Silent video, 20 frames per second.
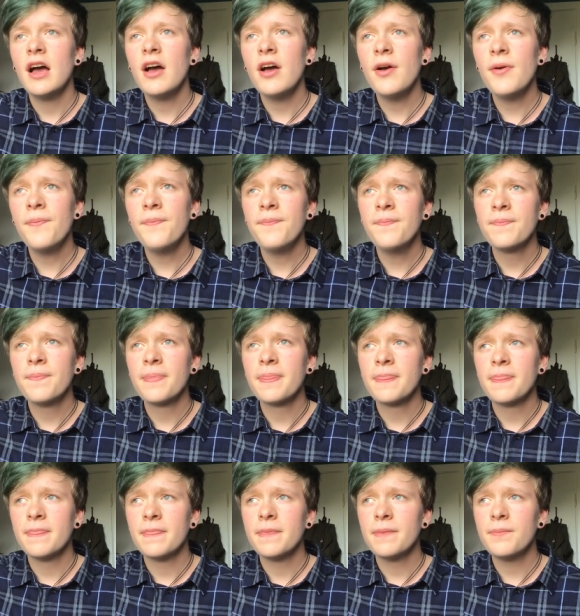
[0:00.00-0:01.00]

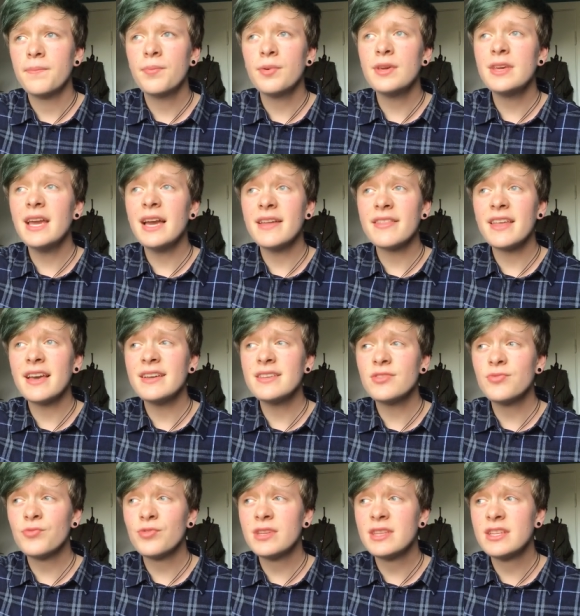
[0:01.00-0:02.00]
But yeah, that
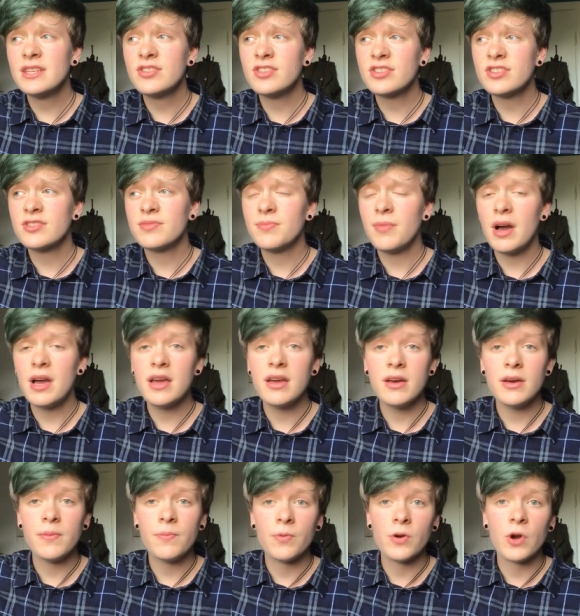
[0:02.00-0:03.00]
is really just my
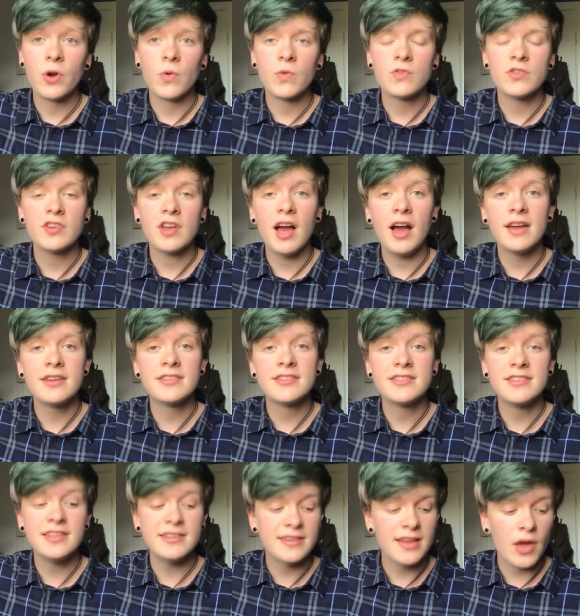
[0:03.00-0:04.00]
approach. I just
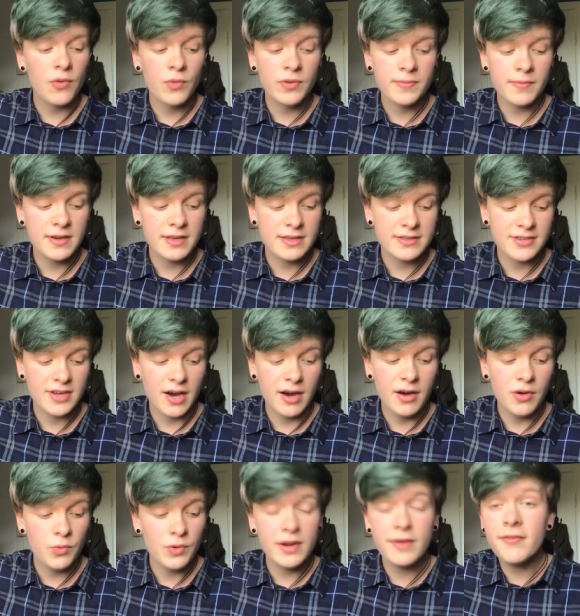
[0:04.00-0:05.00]
sit down with my
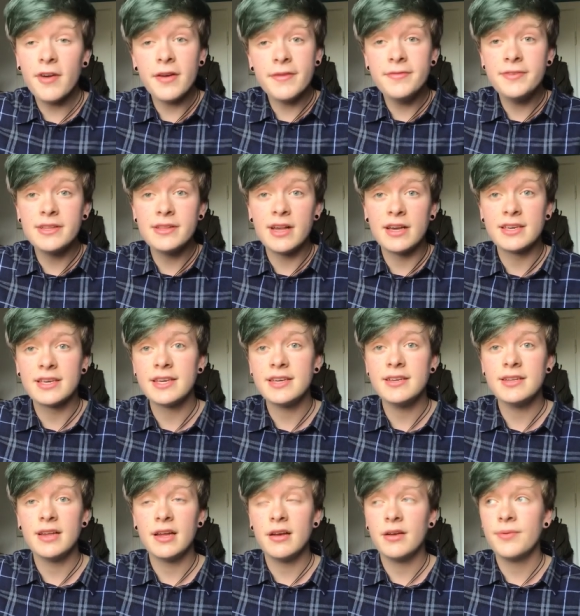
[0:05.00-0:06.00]
guitar whenever I feel like
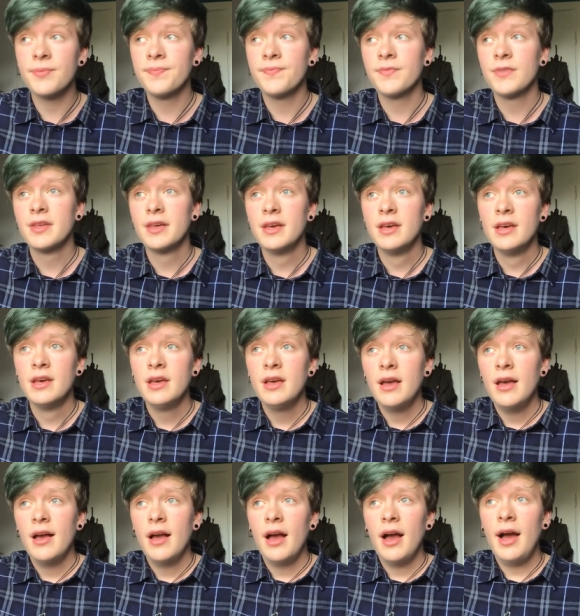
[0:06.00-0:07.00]
it.
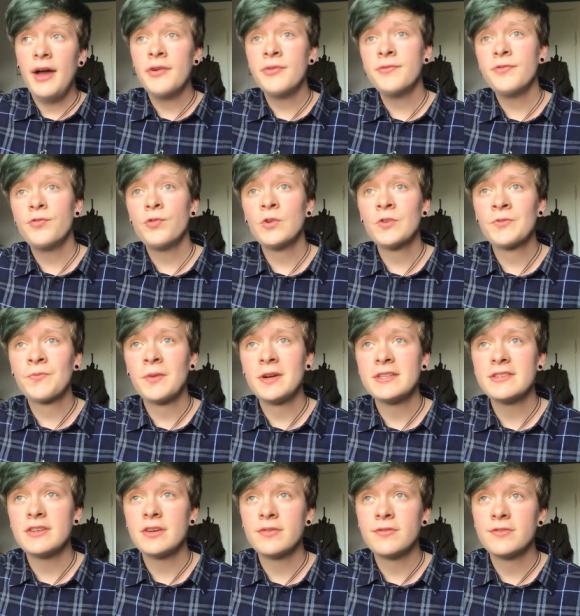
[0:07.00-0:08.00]
I don't force
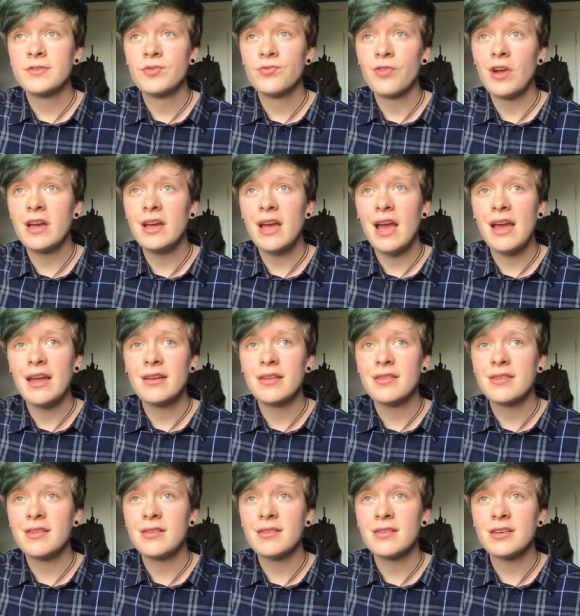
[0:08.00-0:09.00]
myself to write
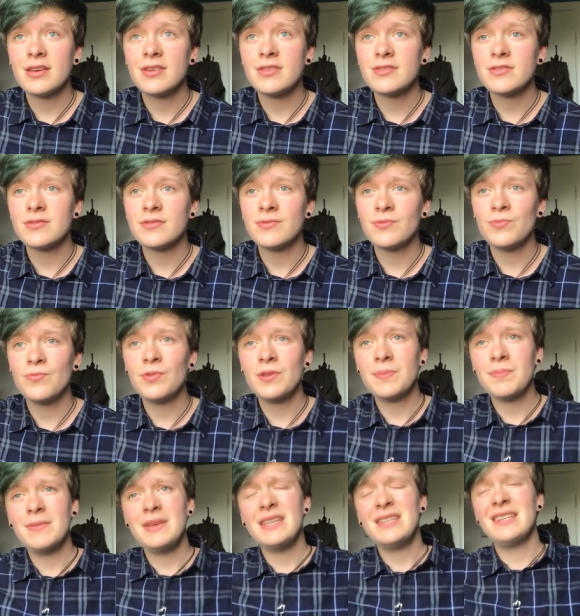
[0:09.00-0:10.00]
anything, because
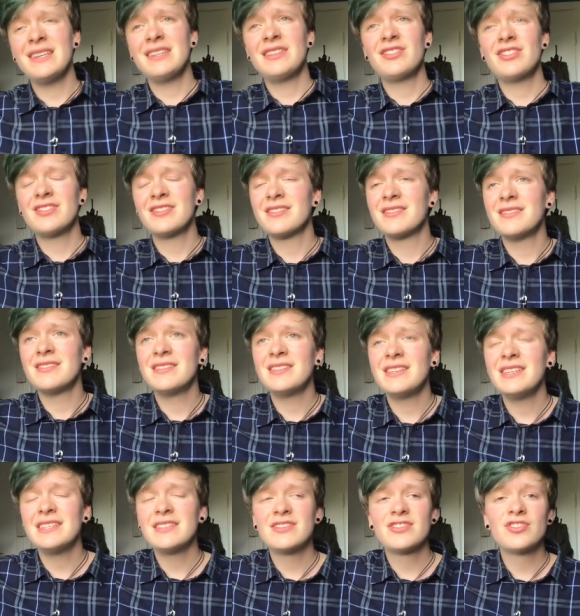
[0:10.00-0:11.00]
with me
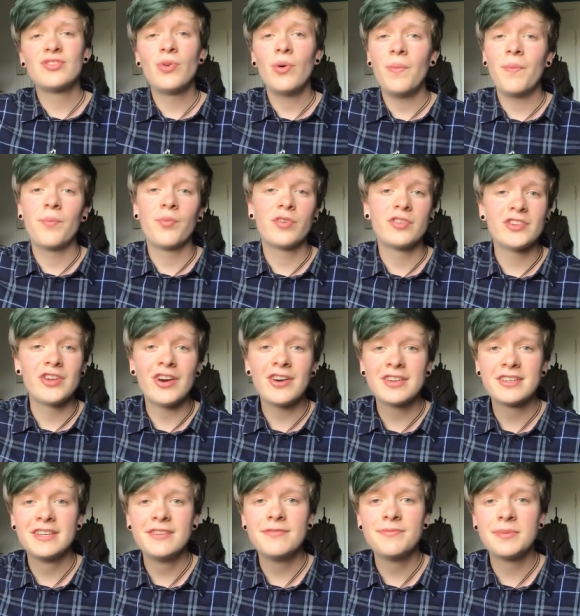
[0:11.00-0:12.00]
it's not
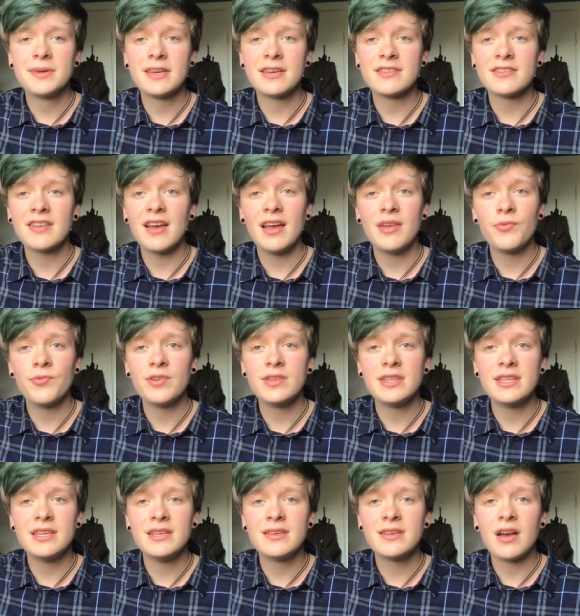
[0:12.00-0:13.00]
productive, because I
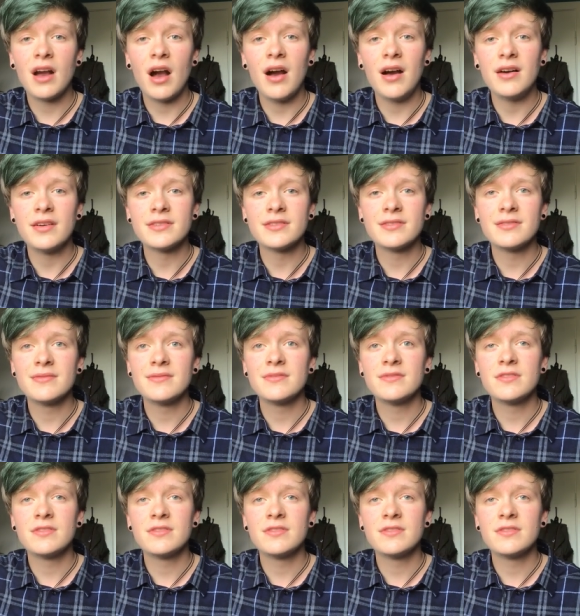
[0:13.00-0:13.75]
really can't